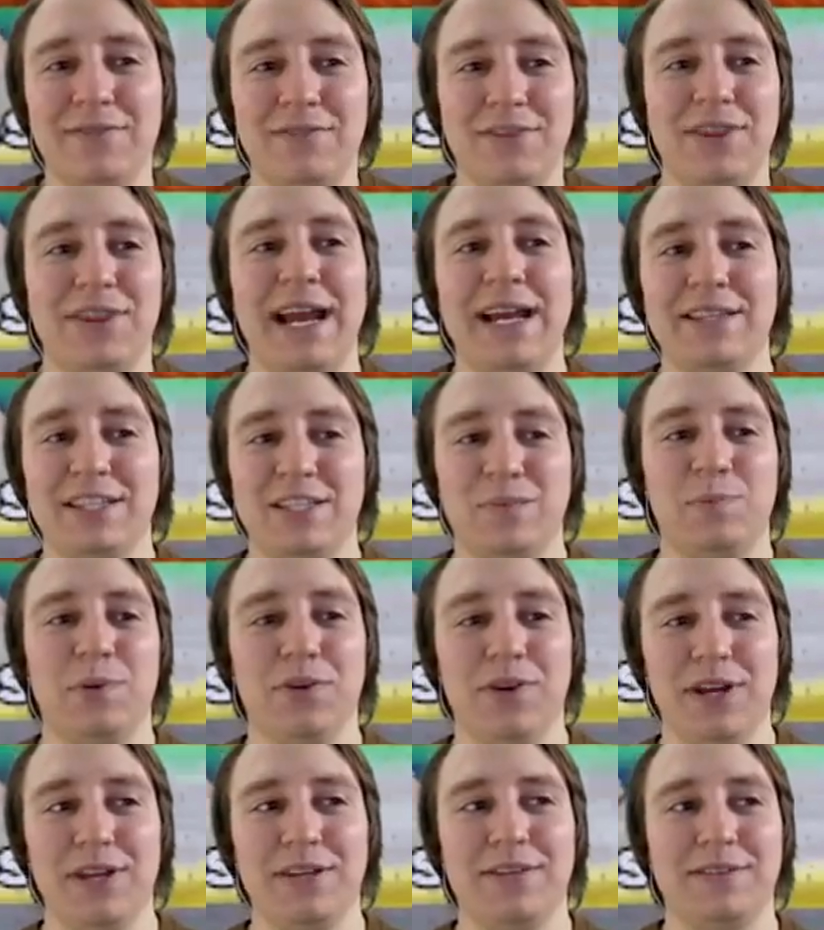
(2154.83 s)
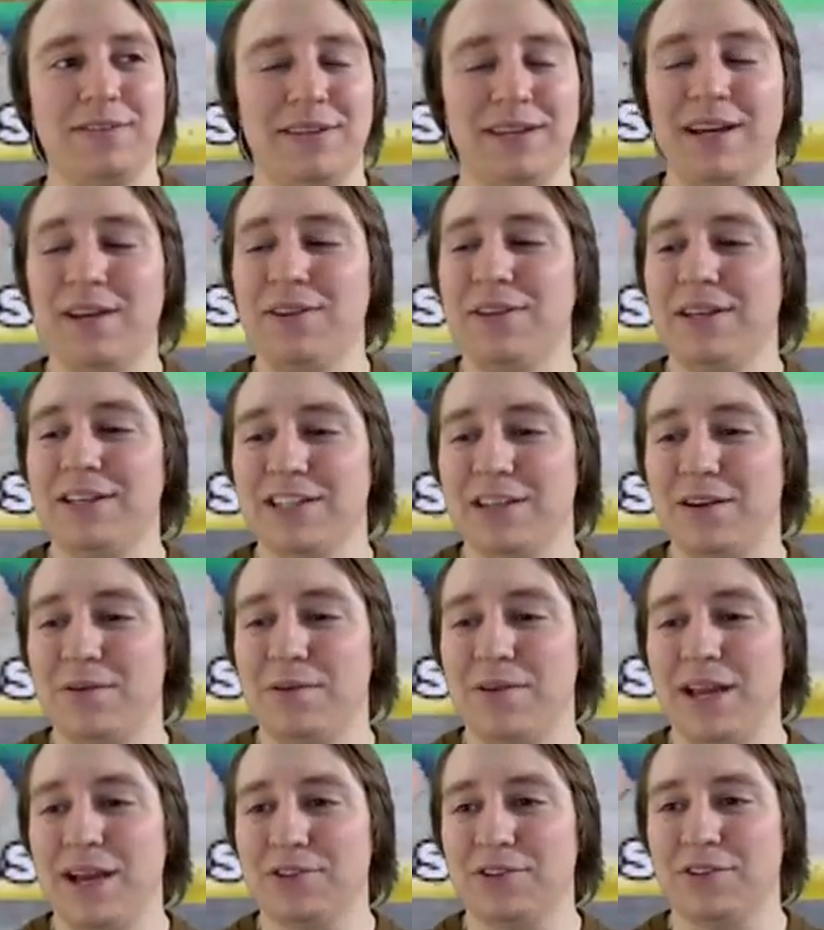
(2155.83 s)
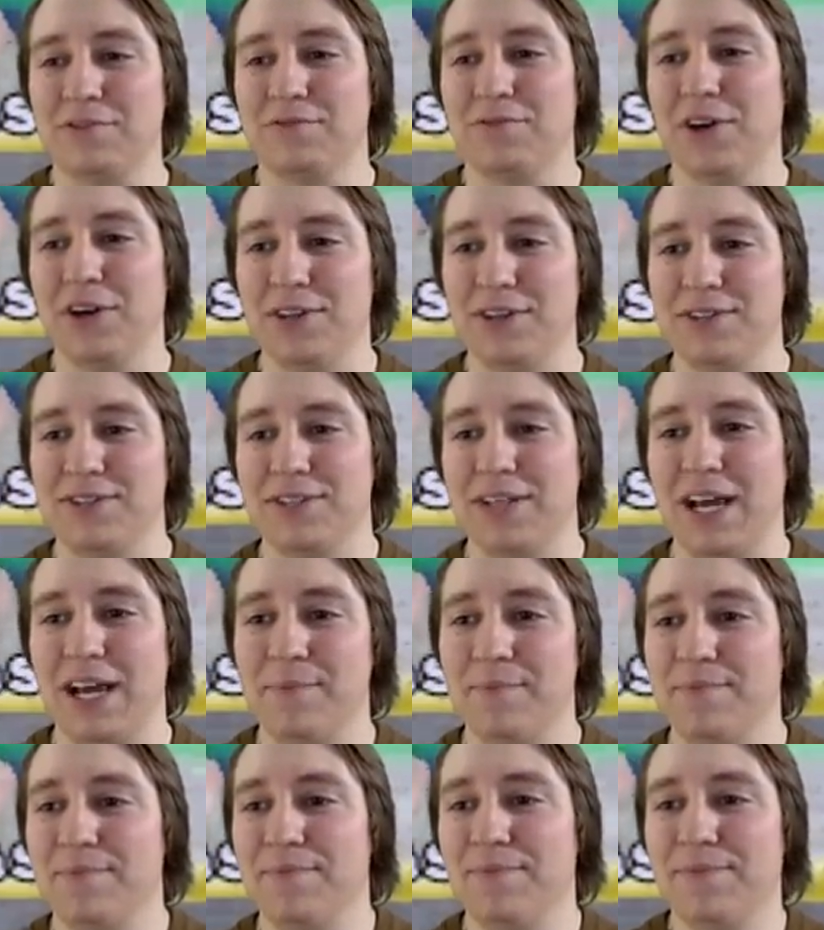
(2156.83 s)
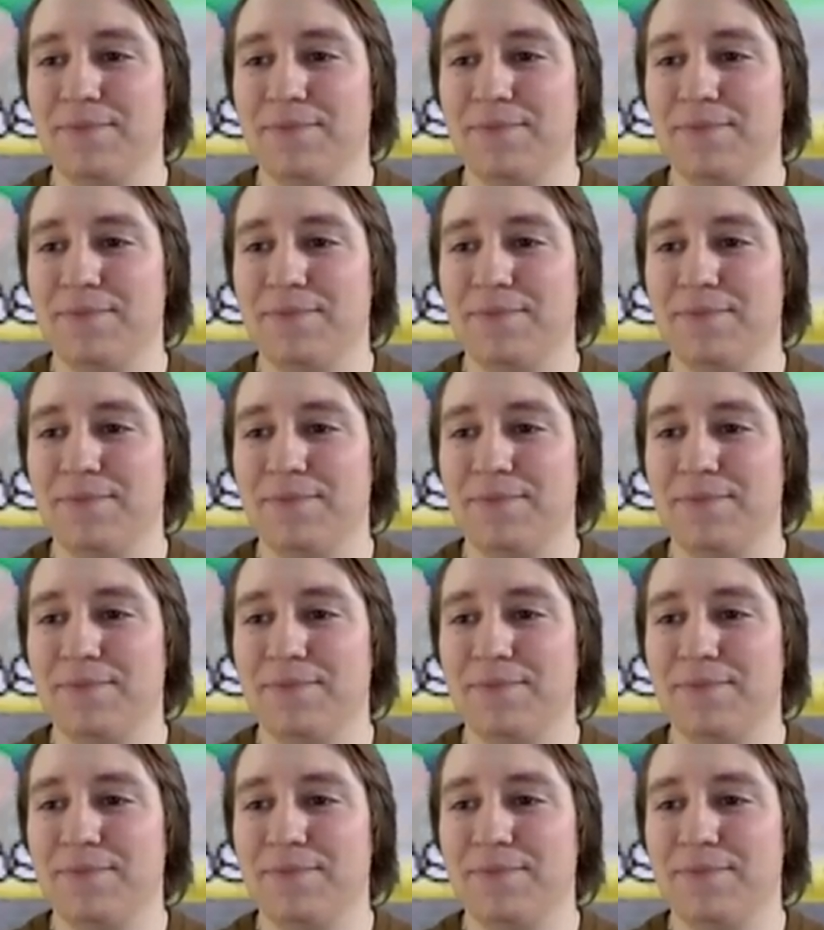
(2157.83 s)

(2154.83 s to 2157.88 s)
of in that spirit. I think it's going to be actually fun this time.